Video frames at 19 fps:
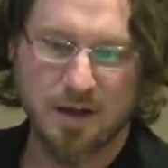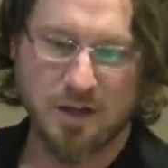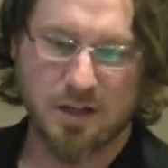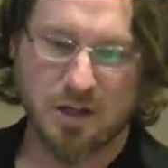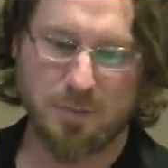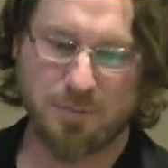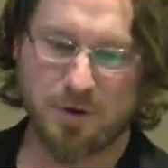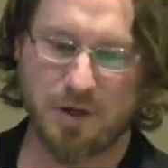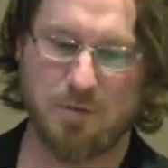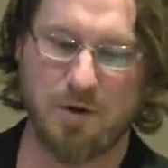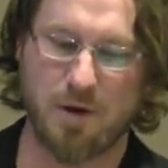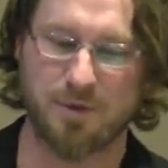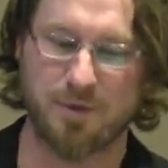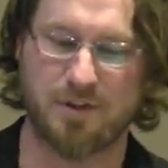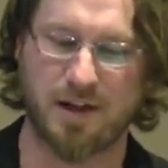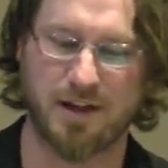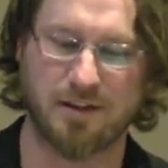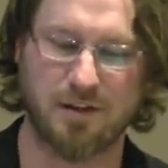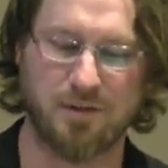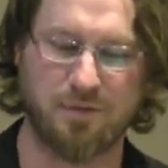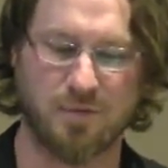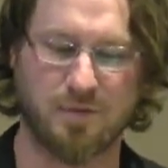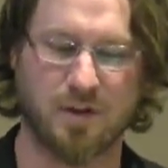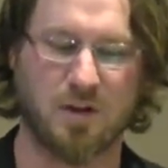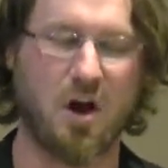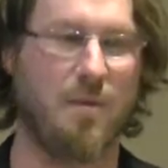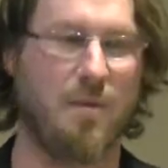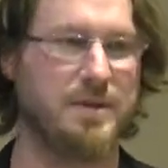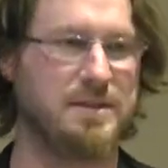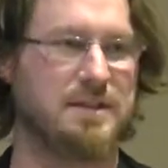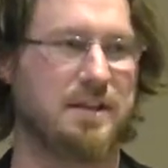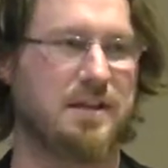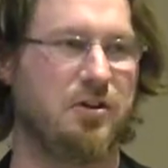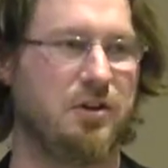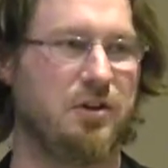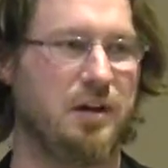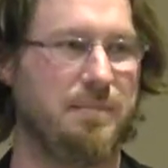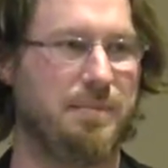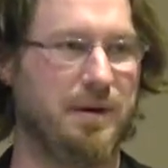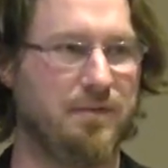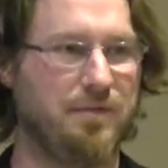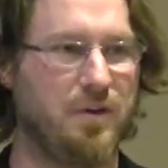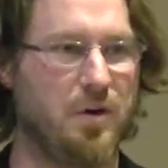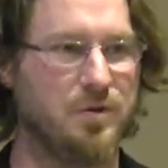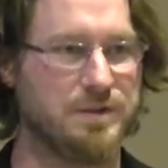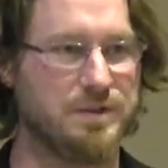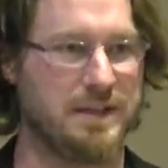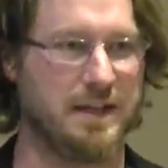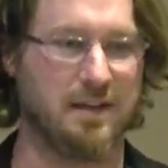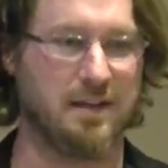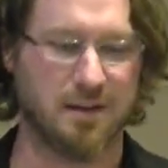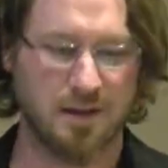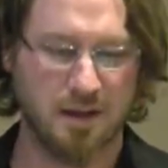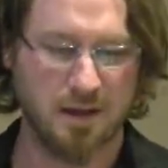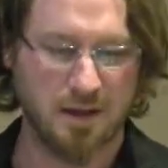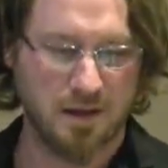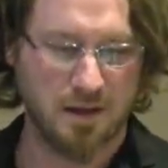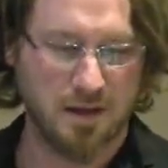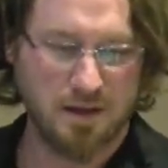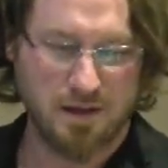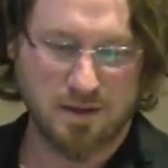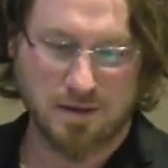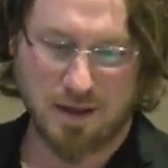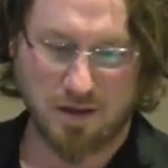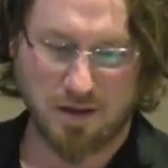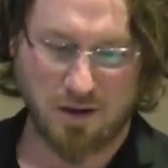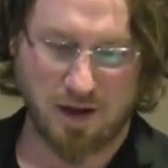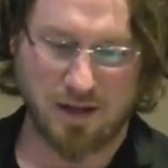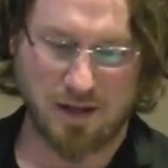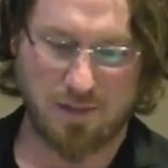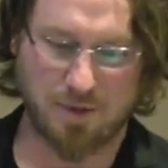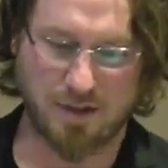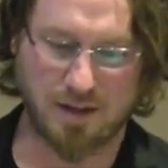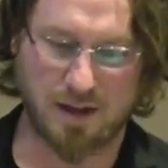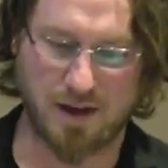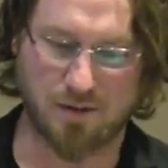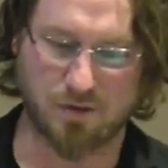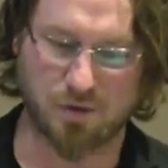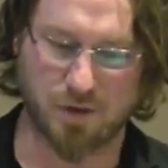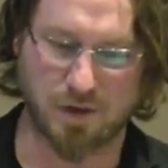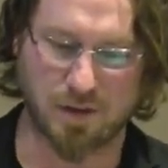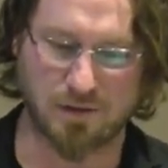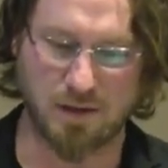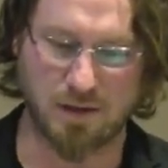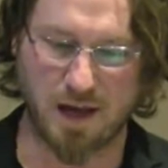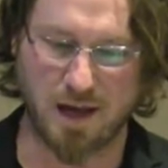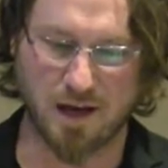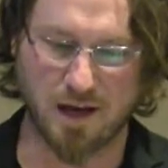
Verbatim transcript: You're pretty well protected from the common security pitfalls that you'll end up encountering